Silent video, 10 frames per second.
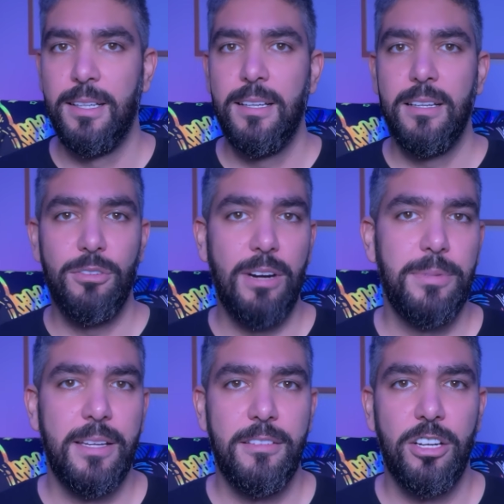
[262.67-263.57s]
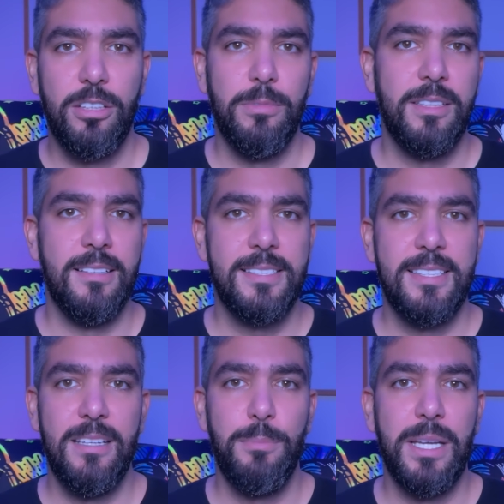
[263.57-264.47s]
grab that document and
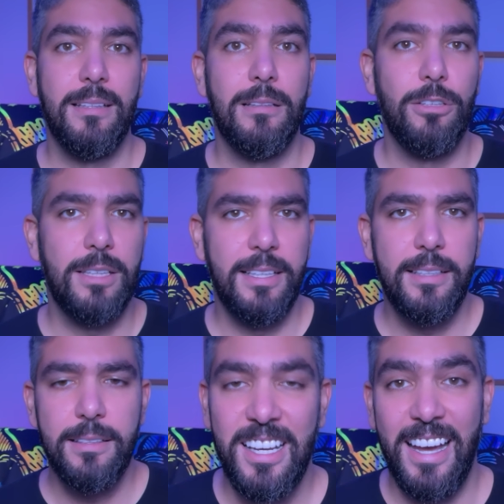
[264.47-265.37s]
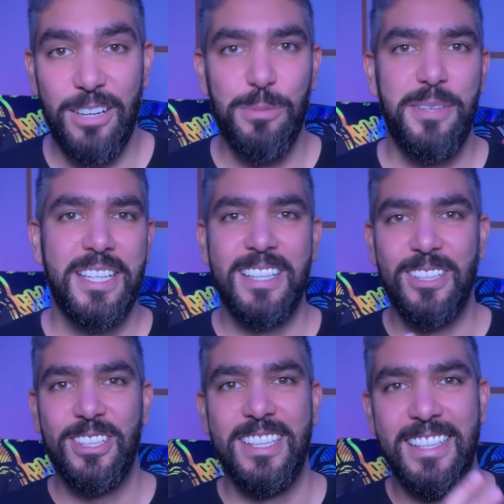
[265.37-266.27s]
say, make it look like it, and it will make it
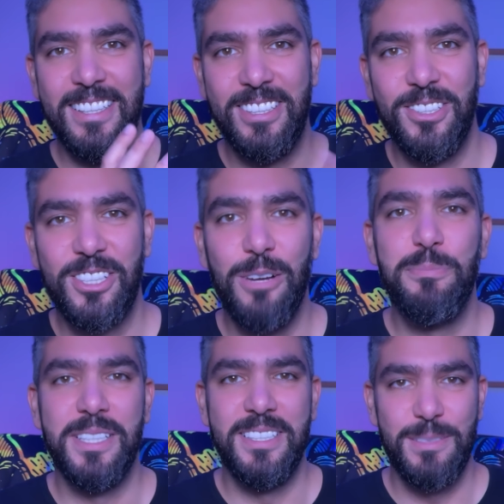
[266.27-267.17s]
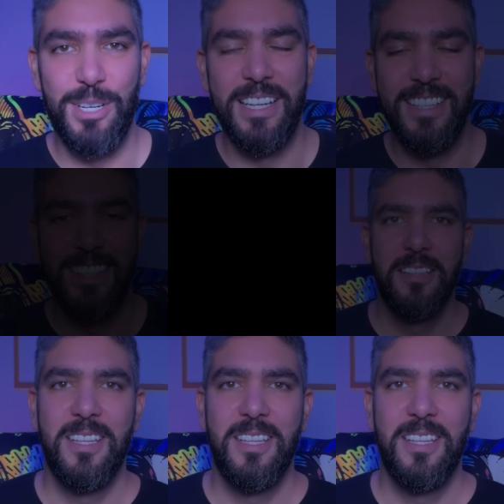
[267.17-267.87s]
look like your company's branding.